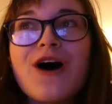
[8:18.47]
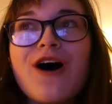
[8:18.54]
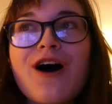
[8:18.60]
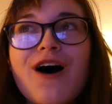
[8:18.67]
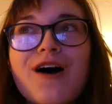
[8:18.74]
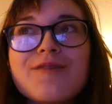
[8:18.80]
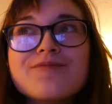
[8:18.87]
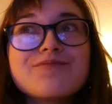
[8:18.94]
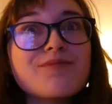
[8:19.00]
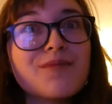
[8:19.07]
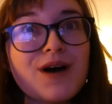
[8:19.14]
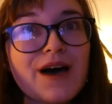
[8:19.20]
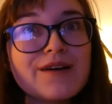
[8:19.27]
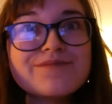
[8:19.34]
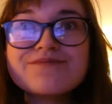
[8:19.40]

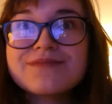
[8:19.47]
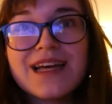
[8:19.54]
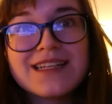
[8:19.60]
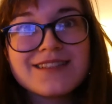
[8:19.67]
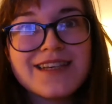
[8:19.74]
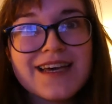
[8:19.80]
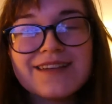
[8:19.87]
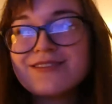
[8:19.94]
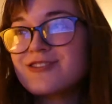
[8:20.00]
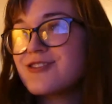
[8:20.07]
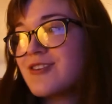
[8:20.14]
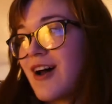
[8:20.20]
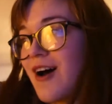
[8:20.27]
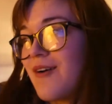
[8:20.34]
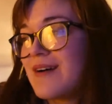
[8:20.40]
But that's it.
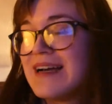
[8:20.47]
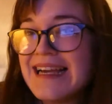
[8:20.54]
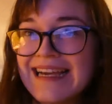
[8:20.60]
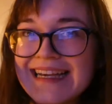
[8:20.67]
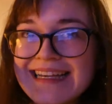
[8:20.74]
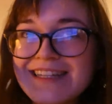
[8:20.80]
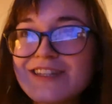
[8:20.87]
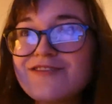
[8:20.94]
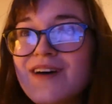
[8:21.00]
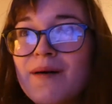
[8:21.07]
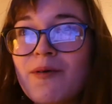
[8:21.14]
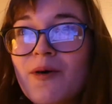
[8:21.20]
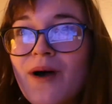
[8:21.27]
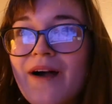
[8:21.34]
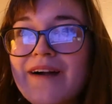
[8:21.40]
So, it's
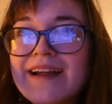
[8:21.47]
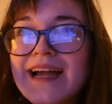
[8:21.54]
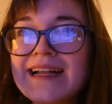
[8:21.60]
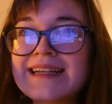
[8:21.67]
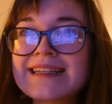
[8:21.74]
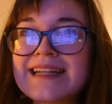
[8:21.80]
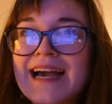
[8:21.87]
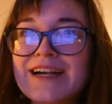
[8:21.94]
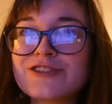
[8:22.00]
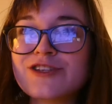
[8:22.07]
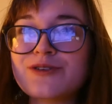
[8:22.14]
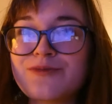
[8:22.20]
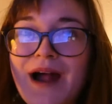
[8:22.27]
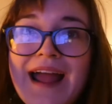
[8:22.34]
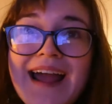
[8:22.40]
February. I need to
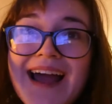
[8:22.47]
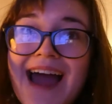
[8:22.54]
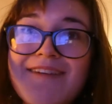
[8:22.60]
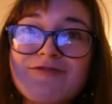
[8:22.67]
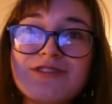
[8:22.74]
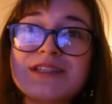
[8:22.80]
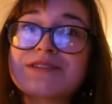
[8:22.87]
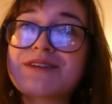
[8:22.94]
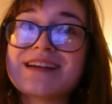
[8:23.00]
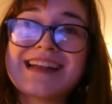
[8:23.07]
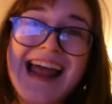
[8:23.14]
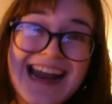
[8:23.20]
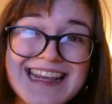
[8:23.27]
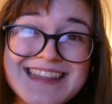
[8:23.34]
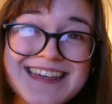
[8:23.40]
actually write. I haven't really written
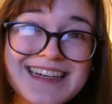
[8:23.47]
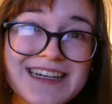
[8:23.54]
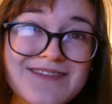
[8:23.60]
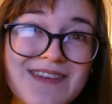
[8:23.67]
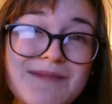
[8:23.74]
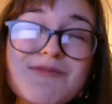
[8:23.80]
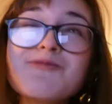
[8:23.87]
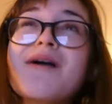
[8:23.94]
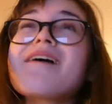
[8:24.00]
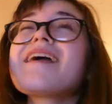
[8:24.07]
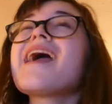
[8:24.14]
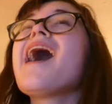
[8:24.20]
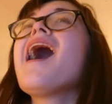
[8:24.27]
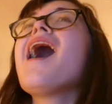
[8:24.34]
anything in February.